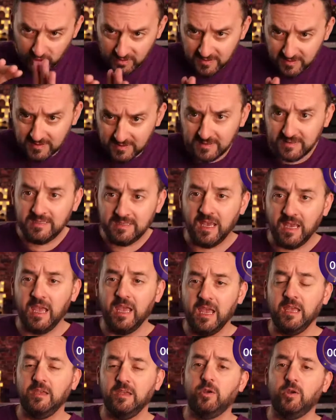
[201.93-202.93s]

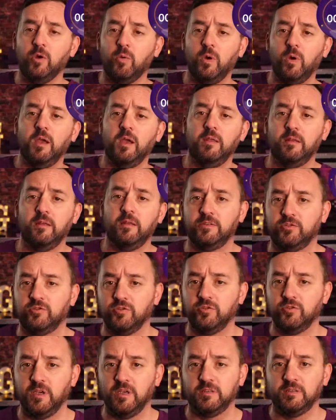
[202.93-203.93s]
take away that
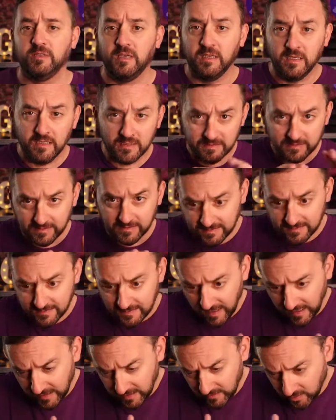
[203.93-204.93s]
stress, to
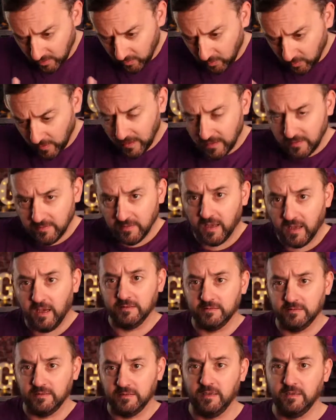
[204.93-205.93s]
take away that
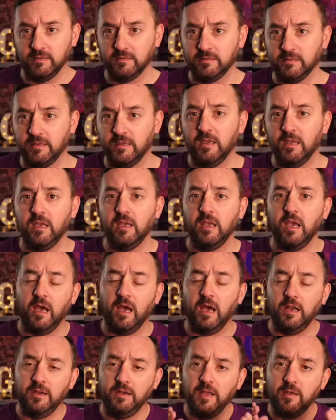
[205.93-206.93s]
anxiety, and
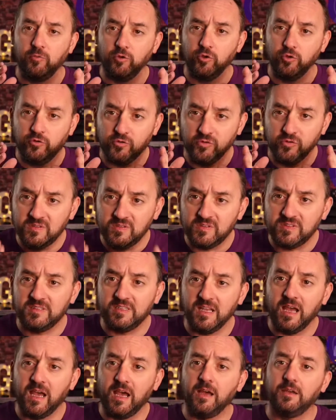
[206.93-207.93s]
enable you to
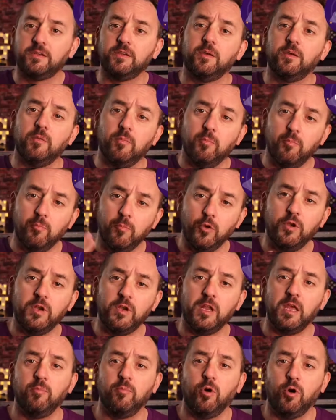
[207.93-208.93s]
start Monday
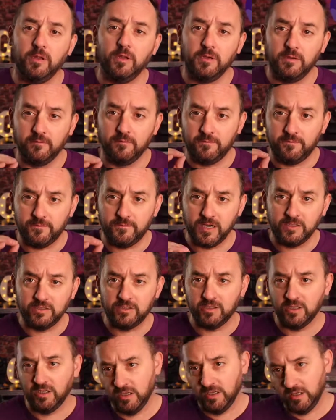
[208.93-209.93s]
morning fresh
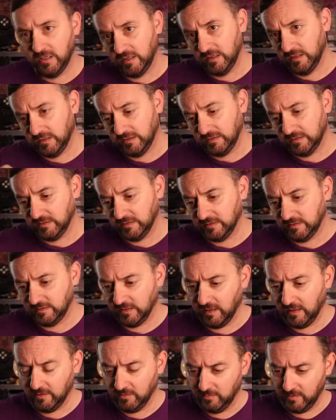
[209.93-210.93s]
to start
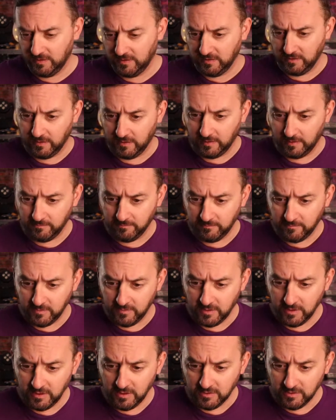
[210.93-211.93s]
the week again.
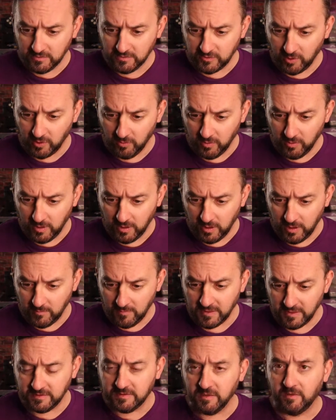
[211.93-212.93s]
So
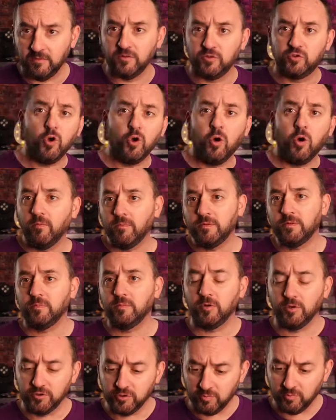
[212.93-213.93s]
make yourself as comfortable
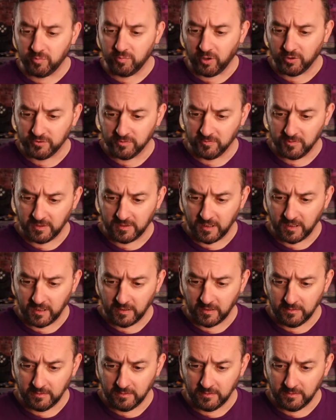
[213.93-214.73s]
as you possibly can.